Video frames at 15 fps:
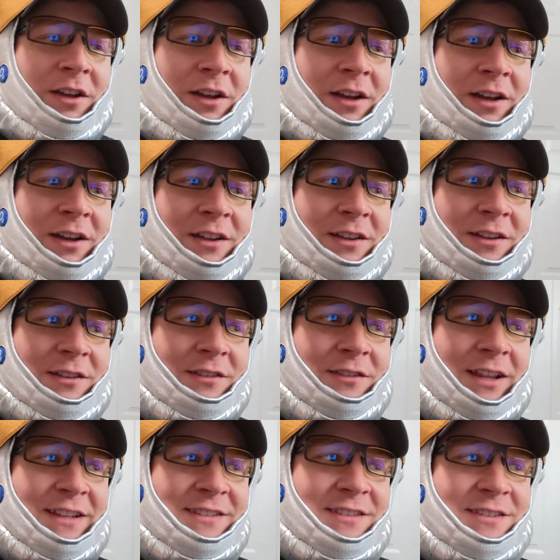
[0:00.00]
Uh,
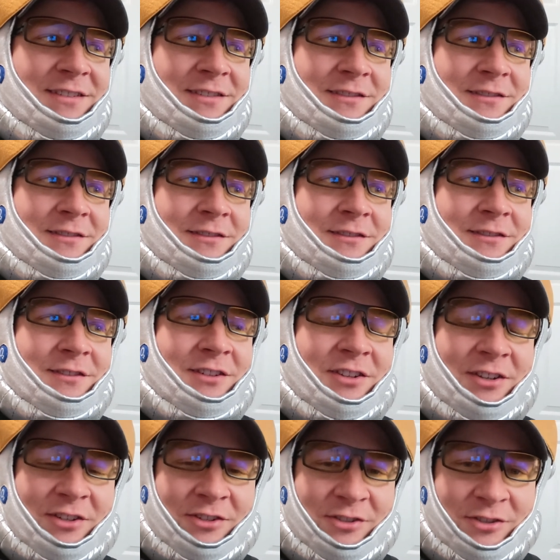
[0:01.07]
let's
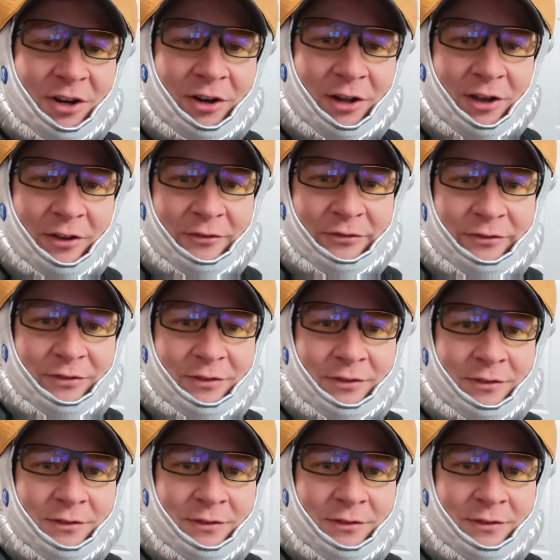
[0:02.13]
start off